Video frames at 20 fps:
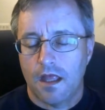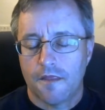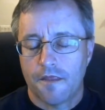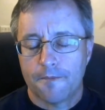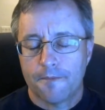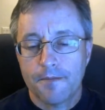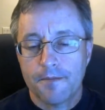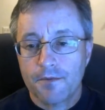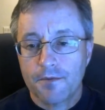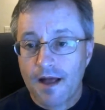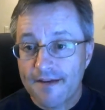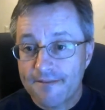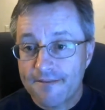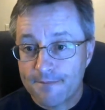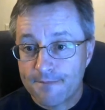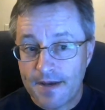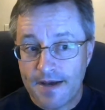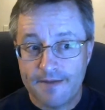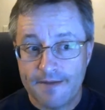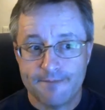The people I've
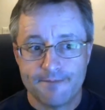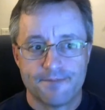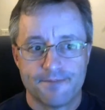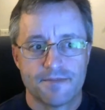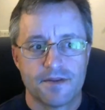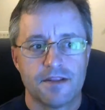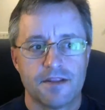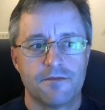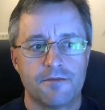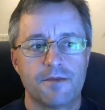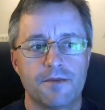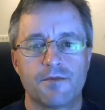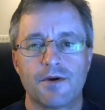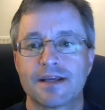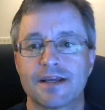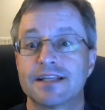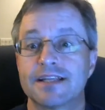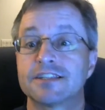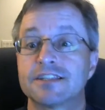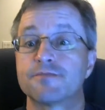met and the people
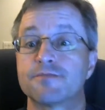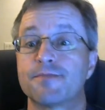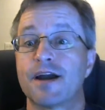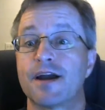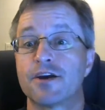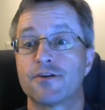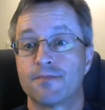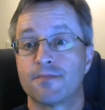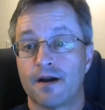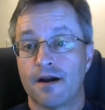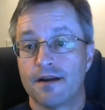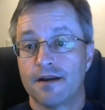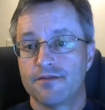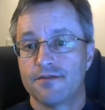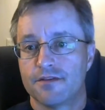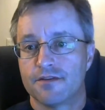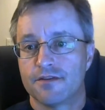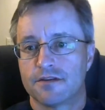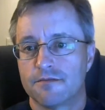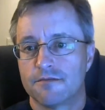I get inspired by,
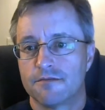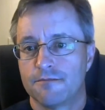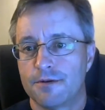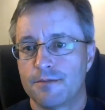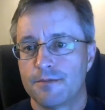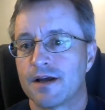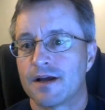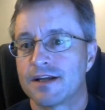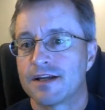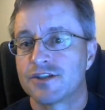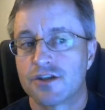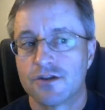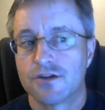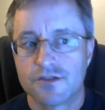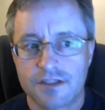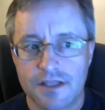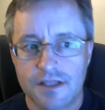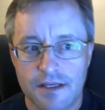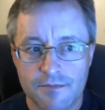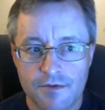the people I
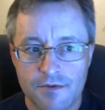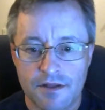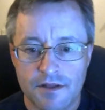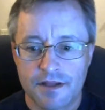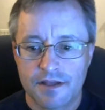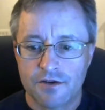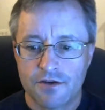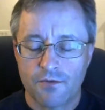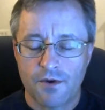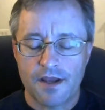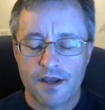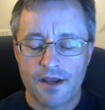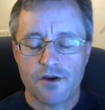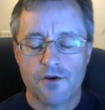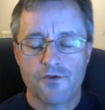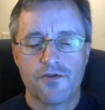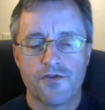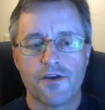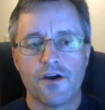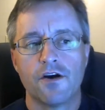chose to emulate in a way,
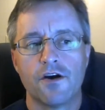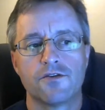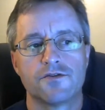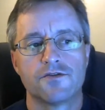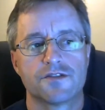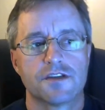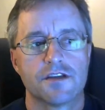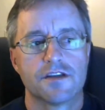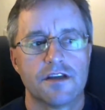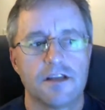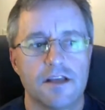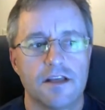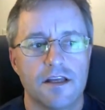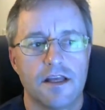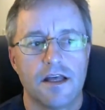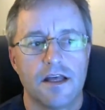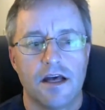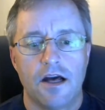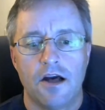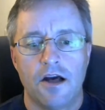are those
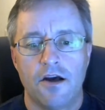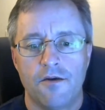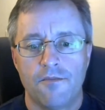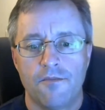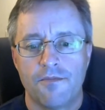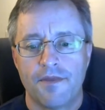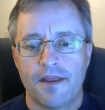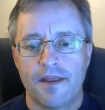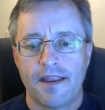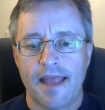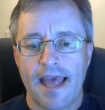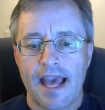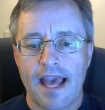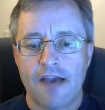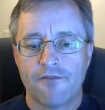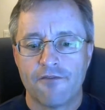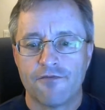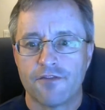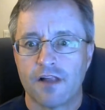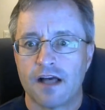um, that
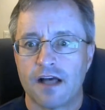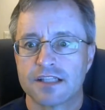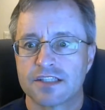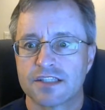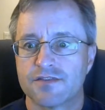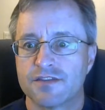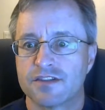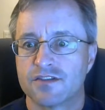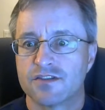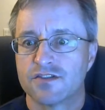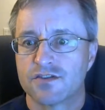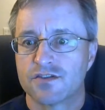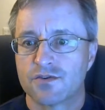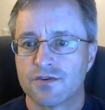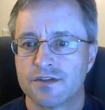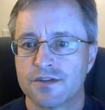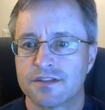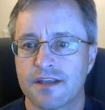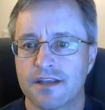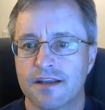have philosophies and
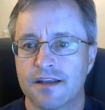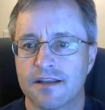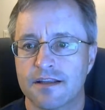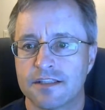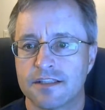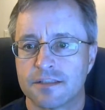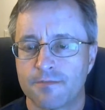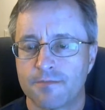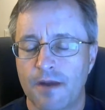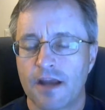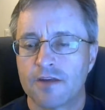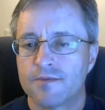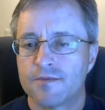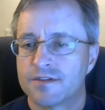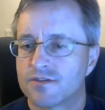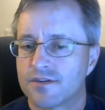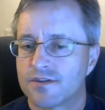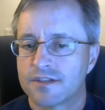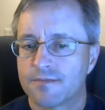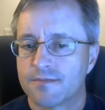stories that inspire me.
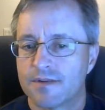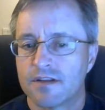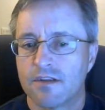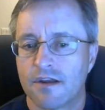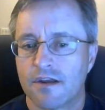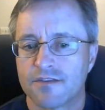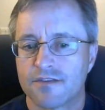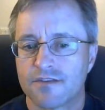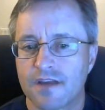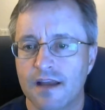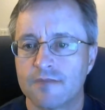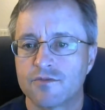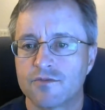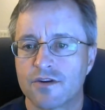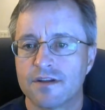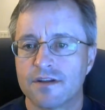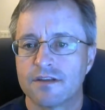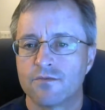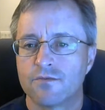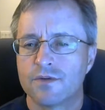So I spend a lot of time
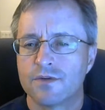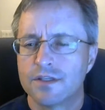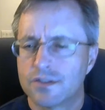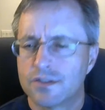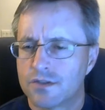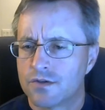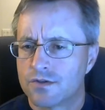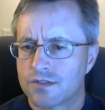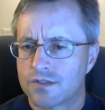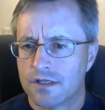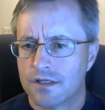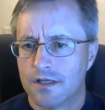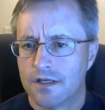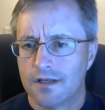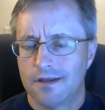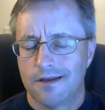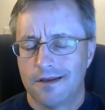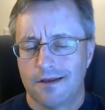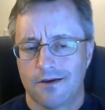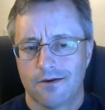trying to research
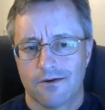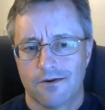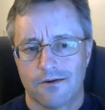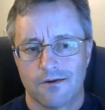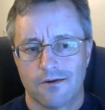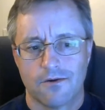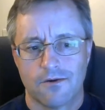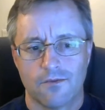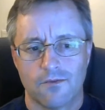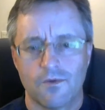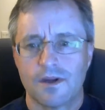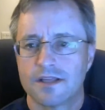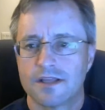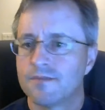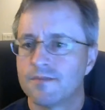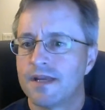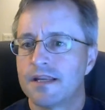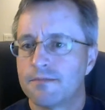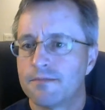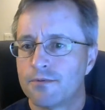what has
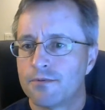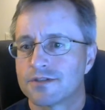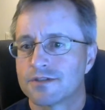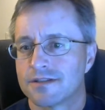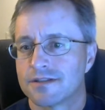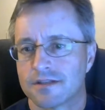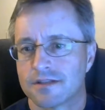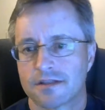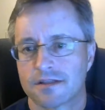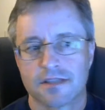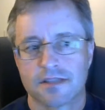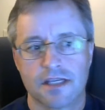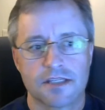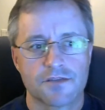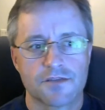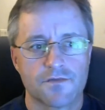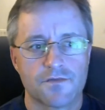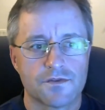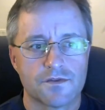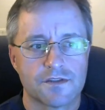made a person
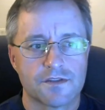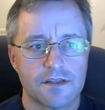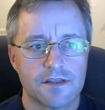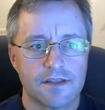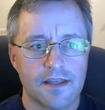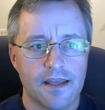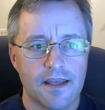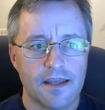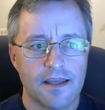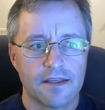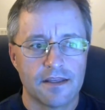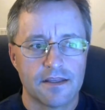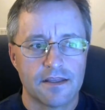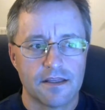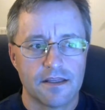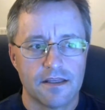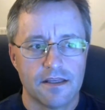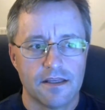successful today.